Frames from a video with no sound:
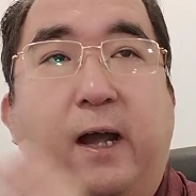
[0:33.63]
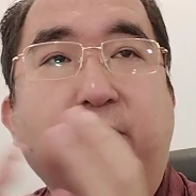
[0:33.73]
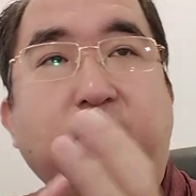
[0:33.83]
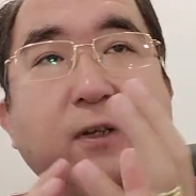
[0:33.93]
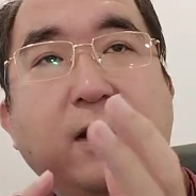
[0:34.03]

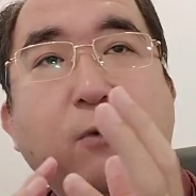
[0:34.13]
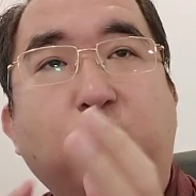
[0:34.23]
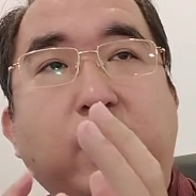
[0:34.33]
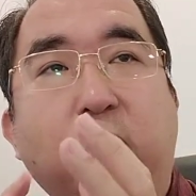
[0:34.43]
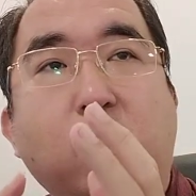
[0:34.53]
after that
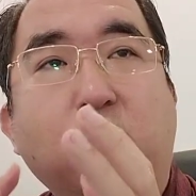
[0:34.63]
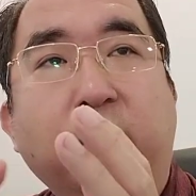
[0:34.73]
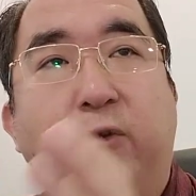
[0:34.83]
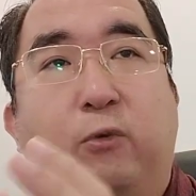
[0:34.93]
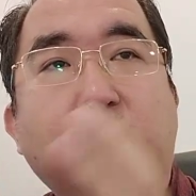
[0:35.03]
we go
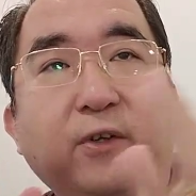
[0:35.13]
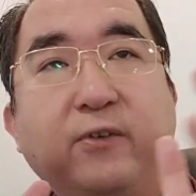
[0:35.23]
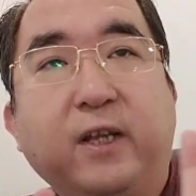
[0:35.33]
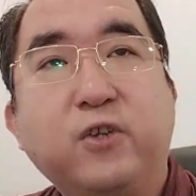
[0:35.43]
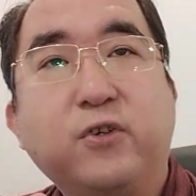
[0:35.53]
into the
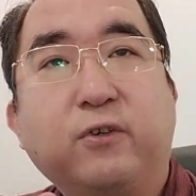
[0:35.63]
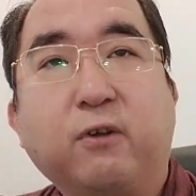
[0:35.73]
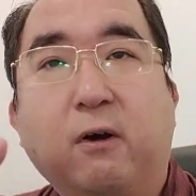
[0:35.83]
stages